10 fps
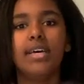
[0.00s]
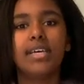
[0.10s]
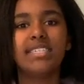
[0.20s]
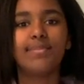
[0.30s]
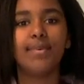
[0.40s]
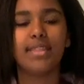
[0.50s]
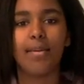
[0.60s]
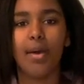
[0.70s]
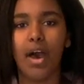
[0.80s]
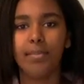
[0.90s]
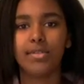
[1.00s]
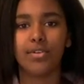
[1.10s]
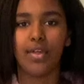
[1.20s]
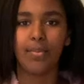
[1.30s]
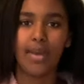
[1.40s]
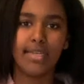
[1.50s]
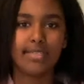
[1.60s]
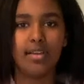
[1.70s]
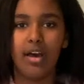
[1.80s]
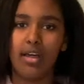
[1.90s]
split them up so that way it's
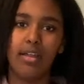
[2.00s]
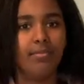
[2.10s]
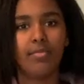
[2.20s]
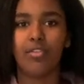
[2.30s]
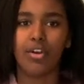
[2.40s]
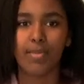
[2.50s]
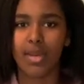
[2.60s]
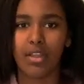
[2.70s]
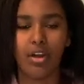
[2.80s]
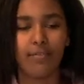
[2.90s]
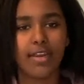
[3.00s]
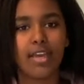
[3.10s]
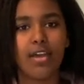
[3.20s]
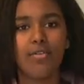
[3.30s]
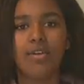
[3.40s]
not thirty minute long video.